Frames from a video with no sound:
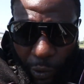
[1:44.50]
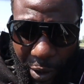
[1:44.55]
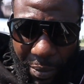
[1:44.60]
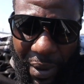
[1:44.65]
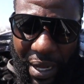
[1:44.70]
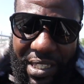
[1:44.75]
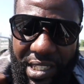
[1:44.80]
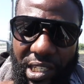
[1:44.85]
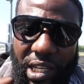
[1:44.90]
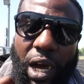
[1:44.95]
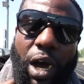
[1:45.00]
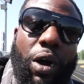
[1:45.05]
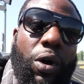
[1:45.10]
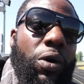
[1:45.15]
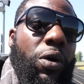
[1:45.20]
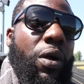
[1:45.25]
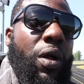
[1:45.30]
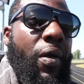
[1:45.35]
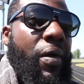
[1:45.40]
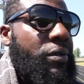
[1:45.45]
months ago,
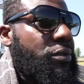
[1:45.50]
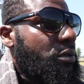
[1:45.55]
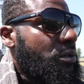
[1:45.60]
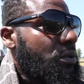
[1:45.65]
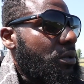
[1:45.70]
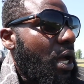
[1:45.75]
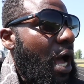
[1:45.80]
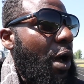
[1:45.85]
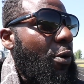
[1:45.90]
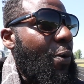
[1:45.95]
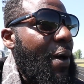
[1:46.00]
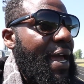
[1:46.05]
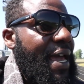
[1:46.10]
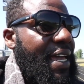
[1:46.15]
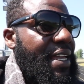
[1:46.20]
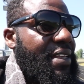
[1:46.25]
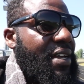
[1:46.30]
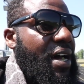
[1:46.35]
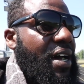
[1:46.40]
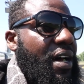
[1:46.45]
I
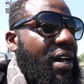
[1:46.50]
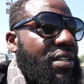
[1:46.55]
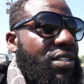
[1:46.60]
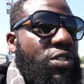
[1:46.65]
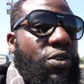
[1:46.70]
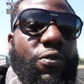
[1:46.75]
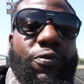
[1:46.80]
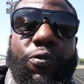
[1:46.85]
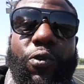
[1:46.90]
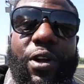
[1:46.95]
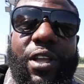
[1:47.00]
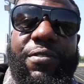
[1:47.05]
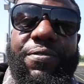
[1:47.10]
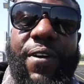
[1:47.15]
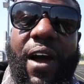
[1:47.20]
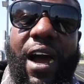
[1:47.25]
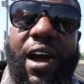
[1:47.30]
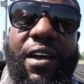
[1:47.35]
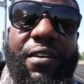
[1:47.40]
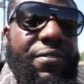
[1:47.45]
weighed
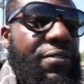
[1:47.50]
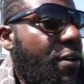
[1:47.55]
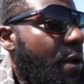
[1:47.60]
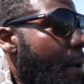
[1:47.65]
245,